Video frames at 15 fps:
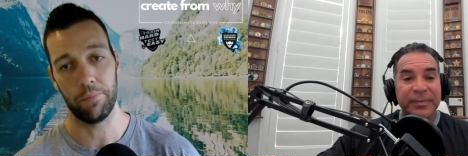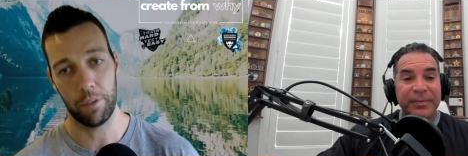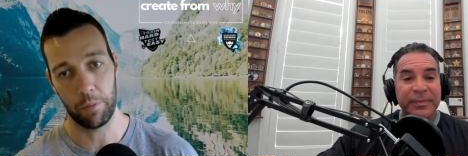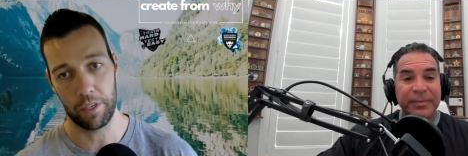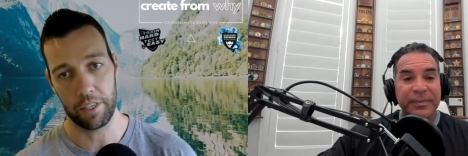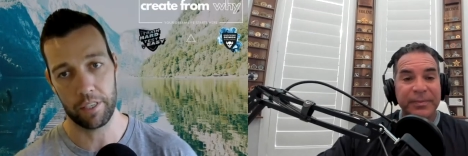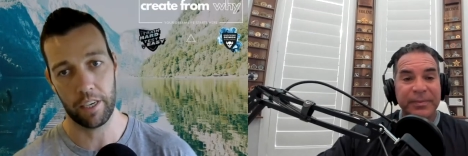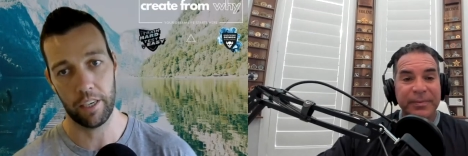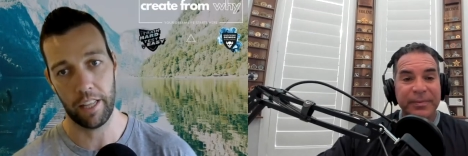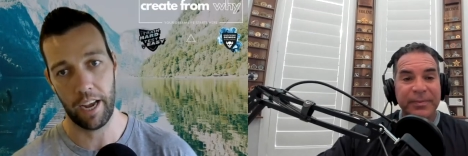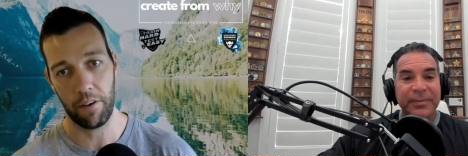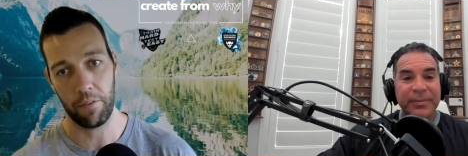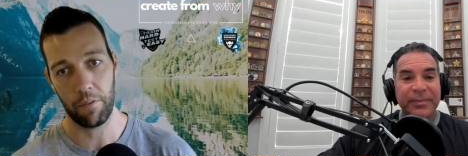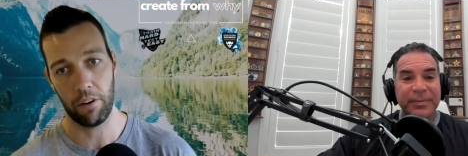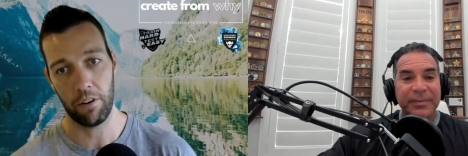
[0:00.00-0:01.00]
Speaker 1: and We sailed
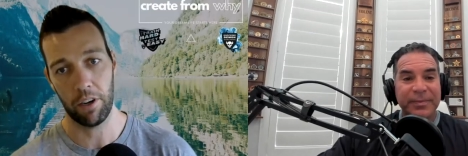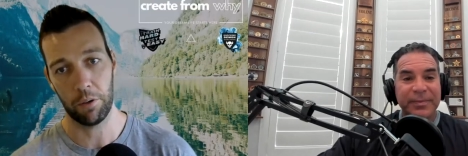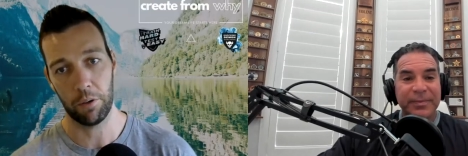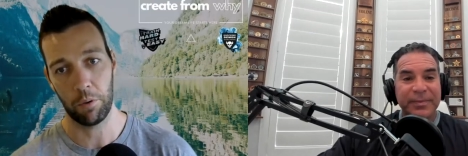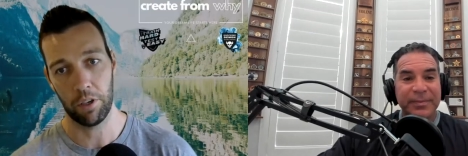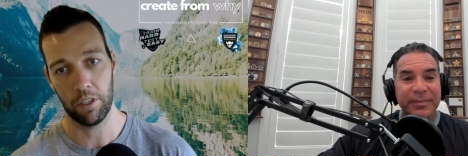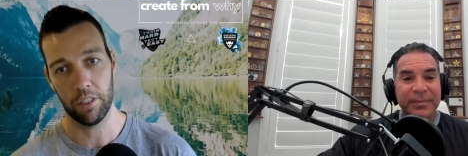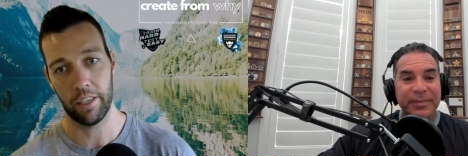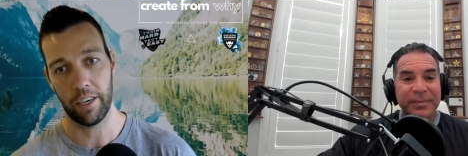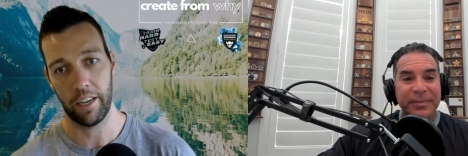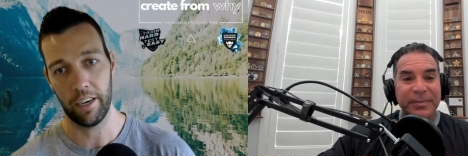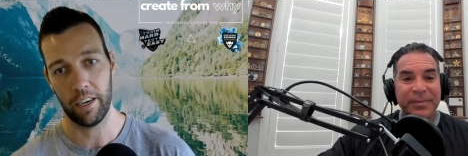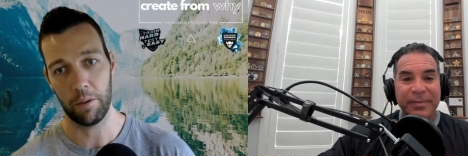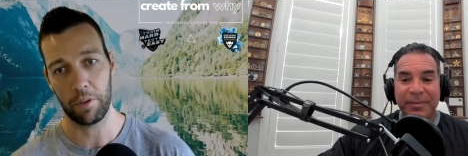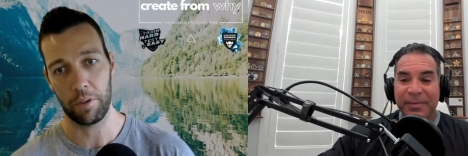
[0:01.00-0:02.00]
halfway around the world and
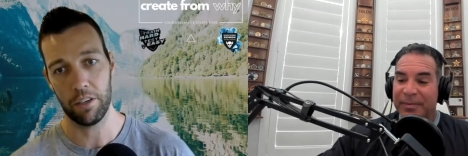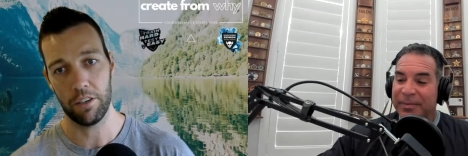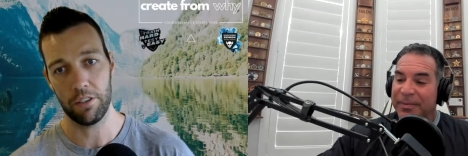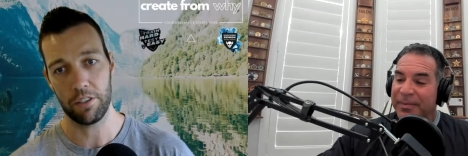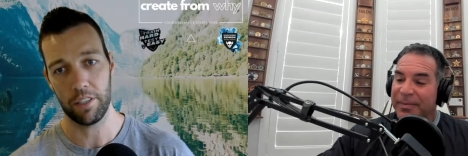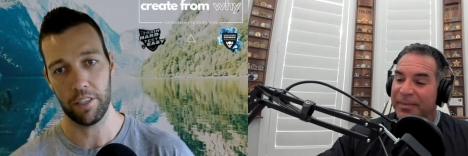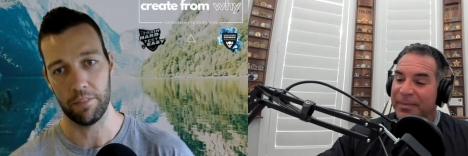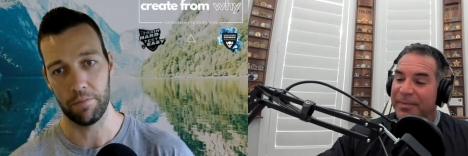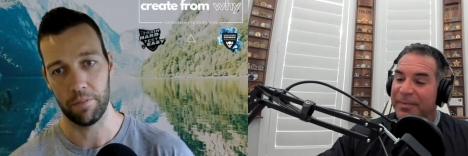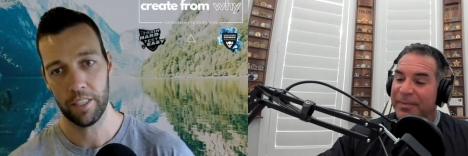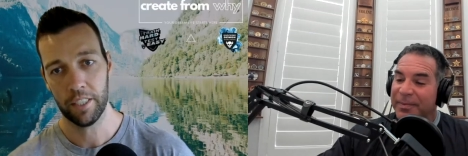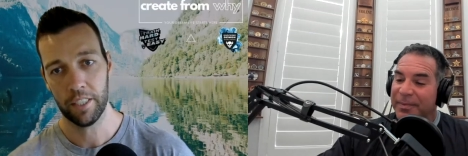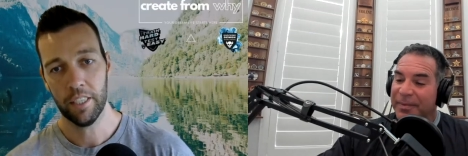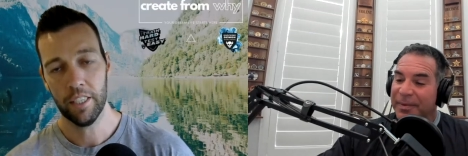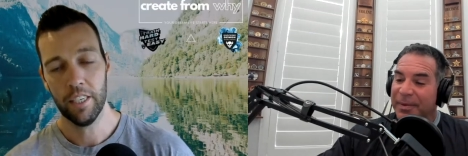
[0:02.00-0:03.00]
ended up here in New Zealand.
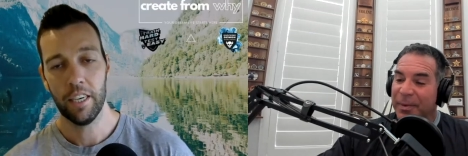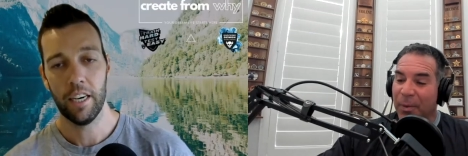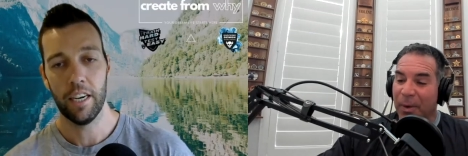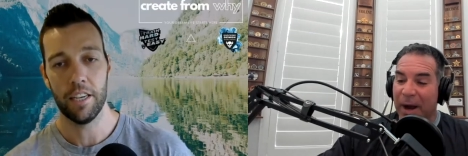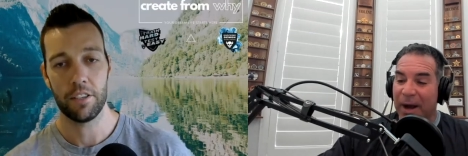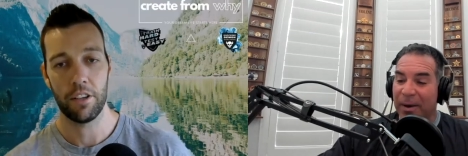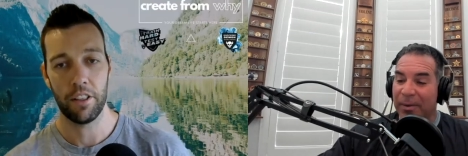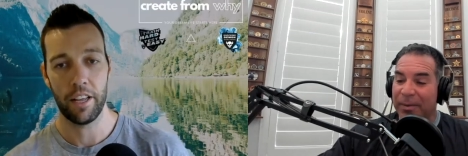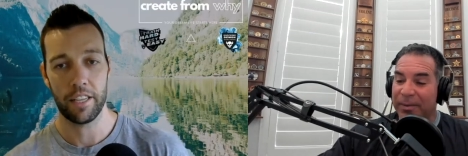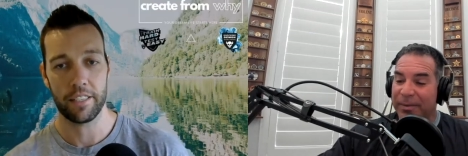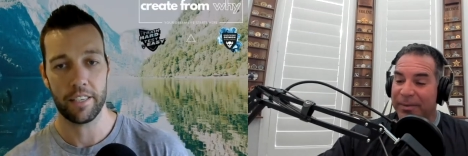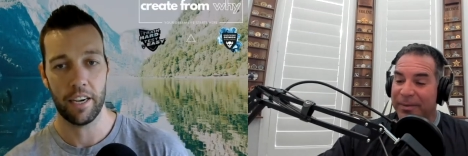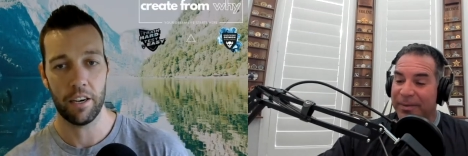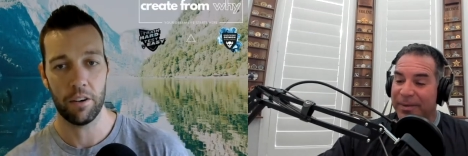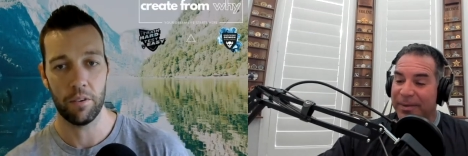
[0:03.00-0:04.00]
Uh, wow. So that's
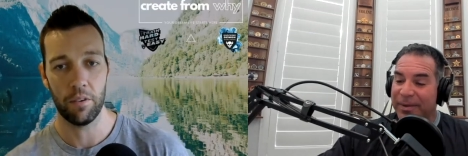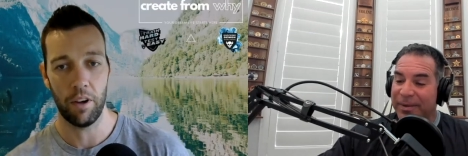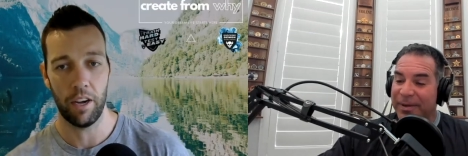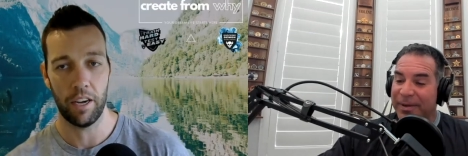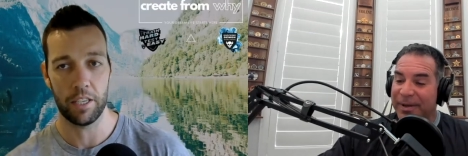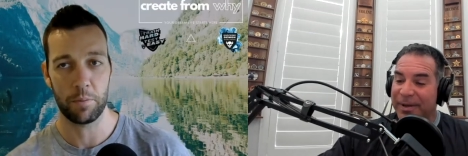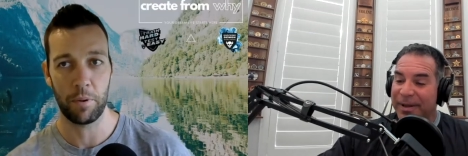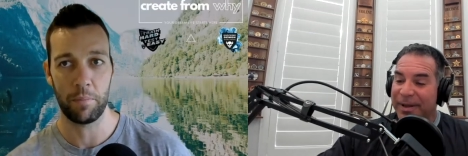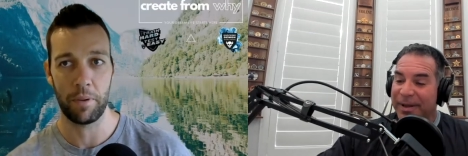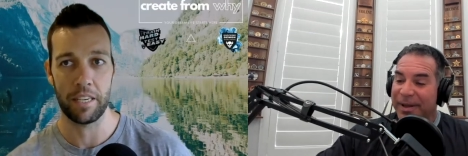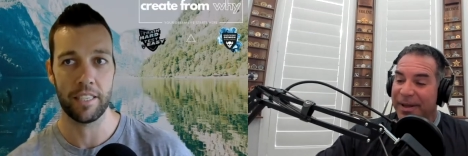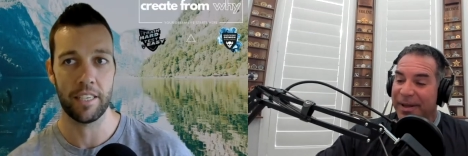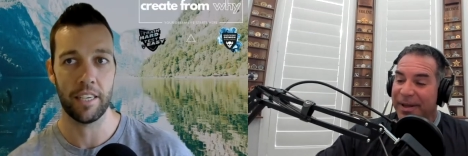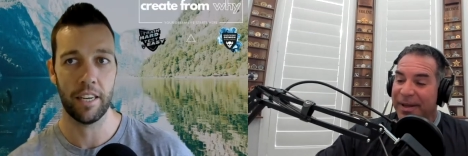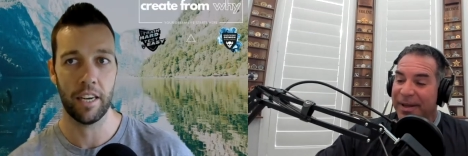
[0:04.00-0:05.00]
how I spent my
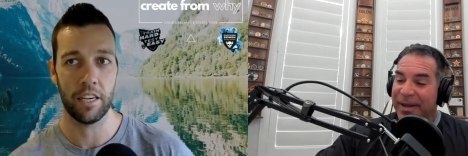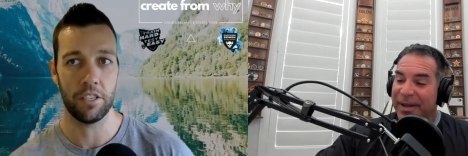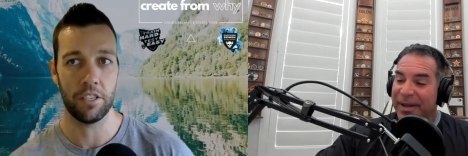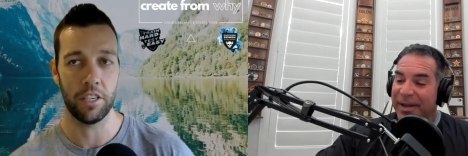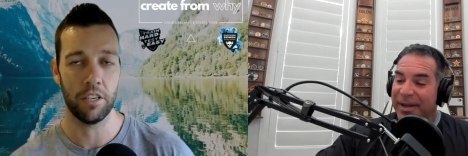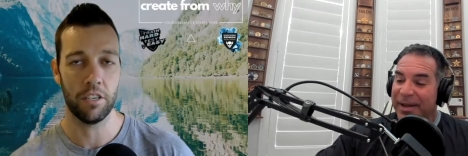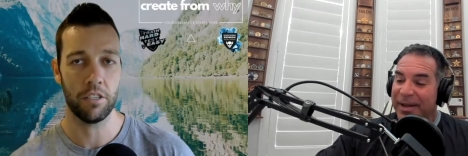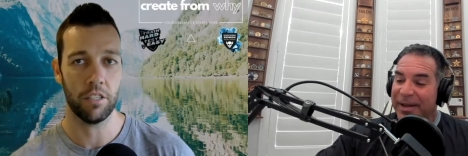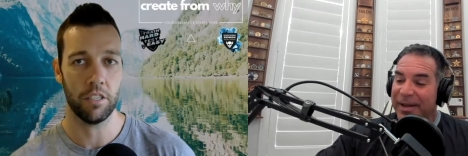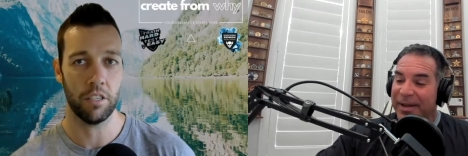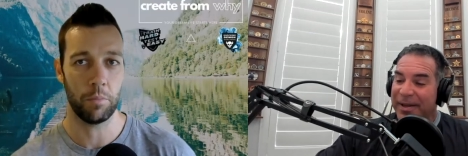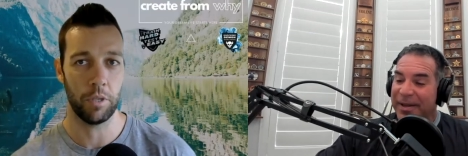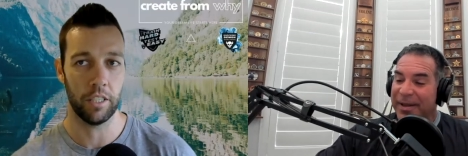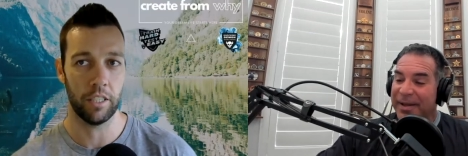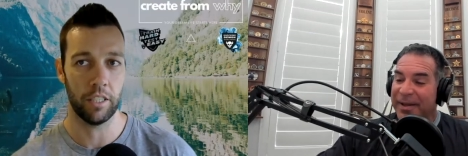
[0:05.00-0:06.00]
teenage years
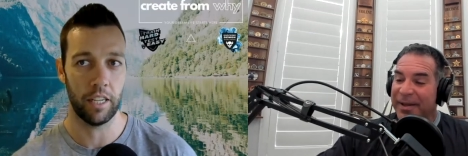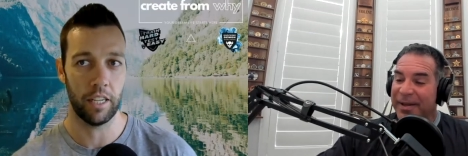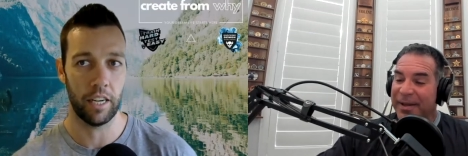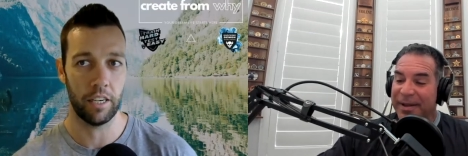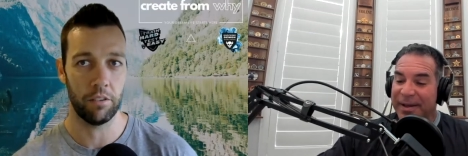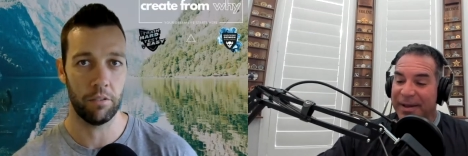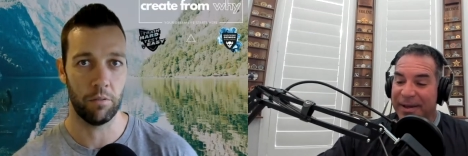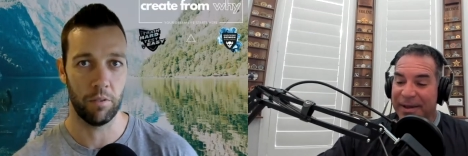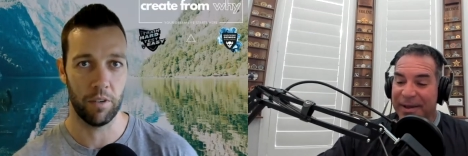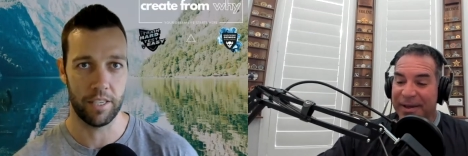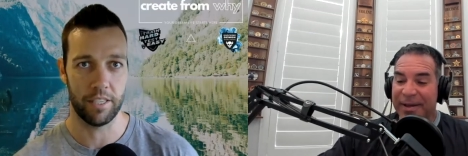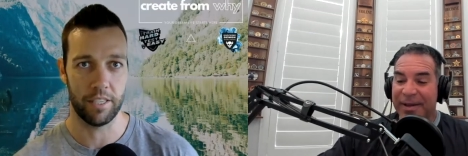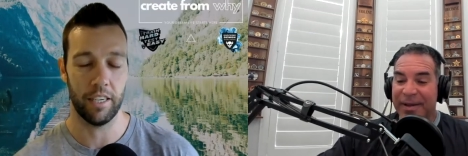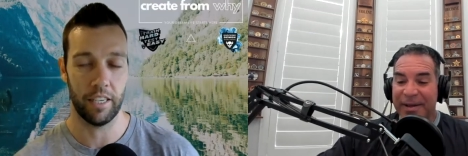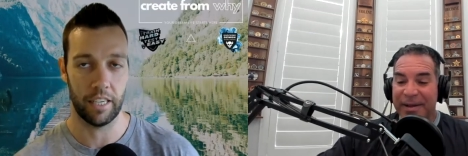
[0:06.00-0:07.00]
building a lot of
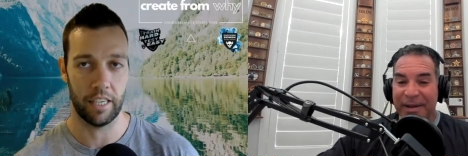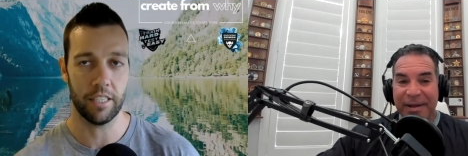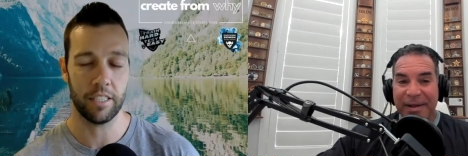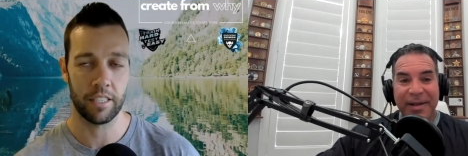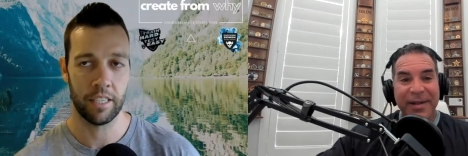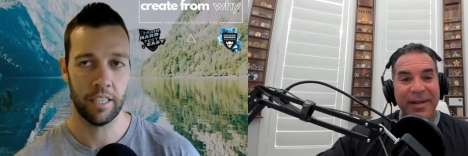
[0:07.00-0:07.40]
resilience,